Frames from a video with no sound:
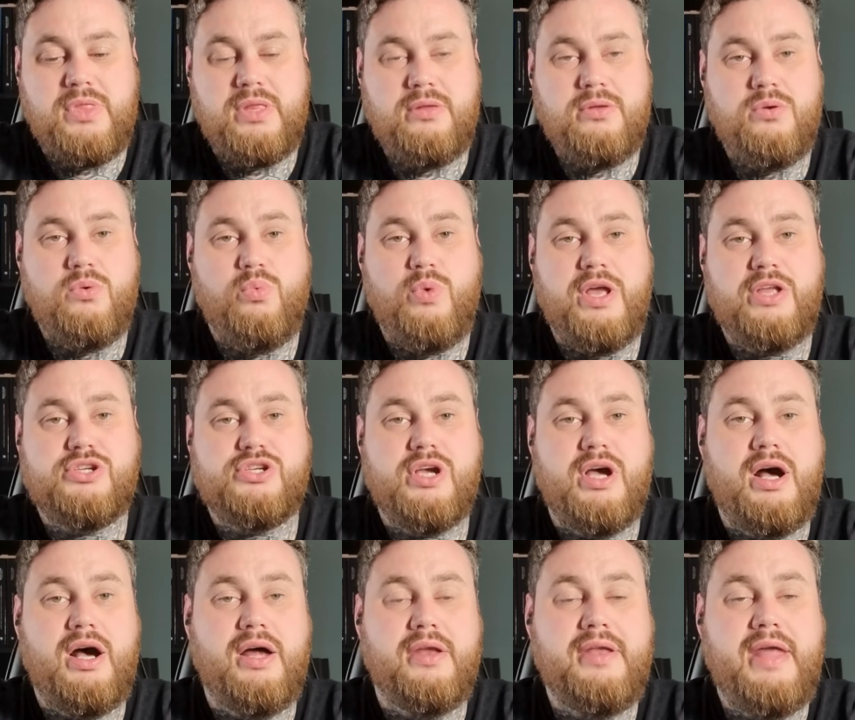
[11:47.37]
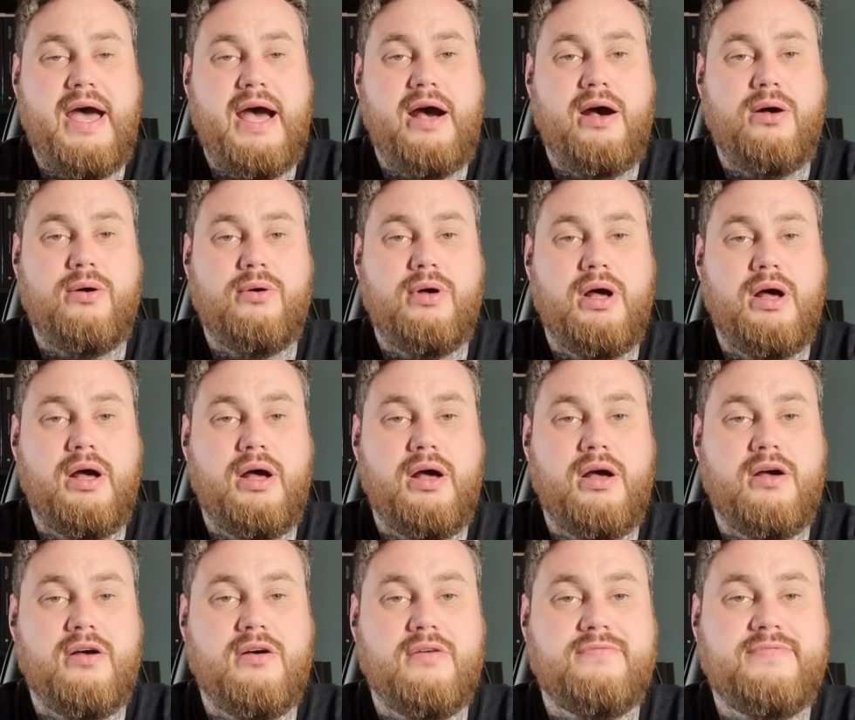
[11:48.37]
which are
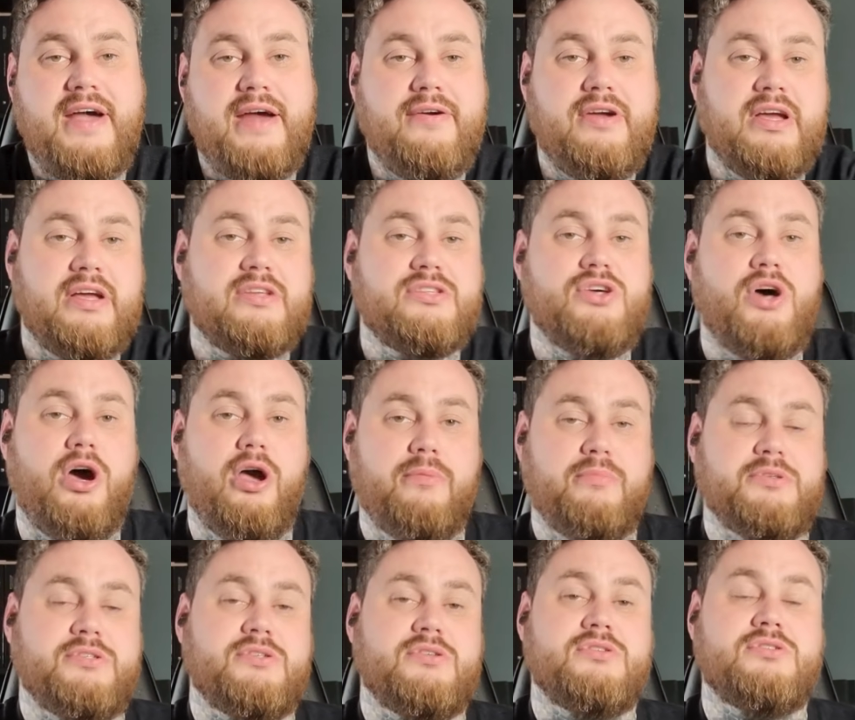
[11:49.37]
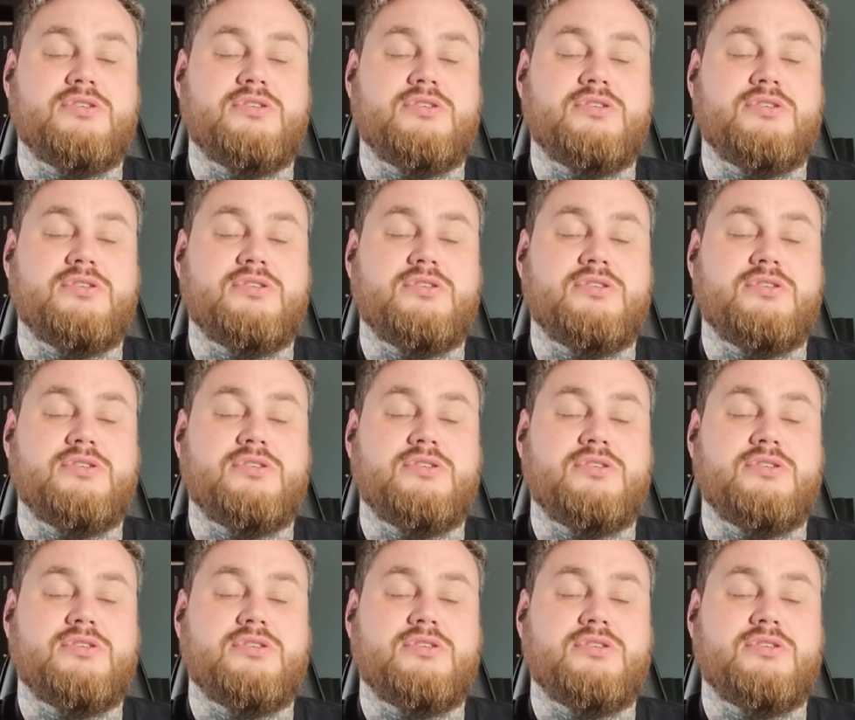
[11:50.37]
now varying types.